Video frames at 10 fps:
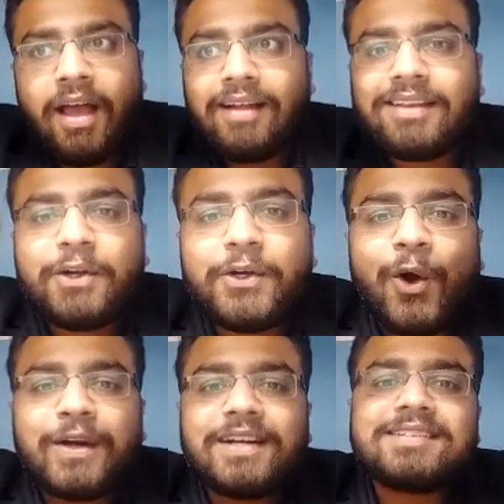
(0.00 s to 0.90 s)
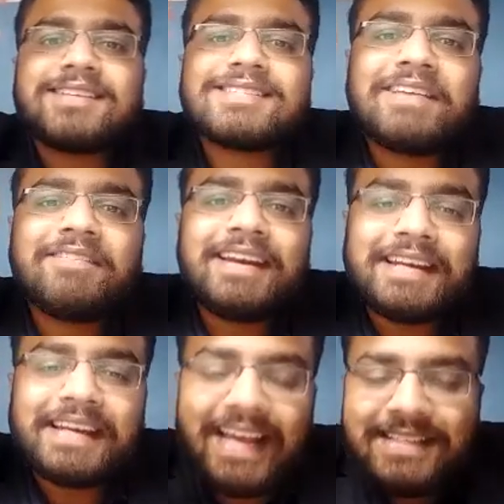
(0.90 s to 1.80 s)
the daughter is given
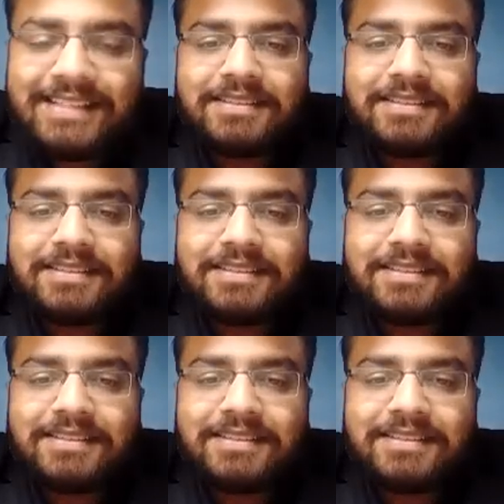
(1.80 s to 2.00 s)
less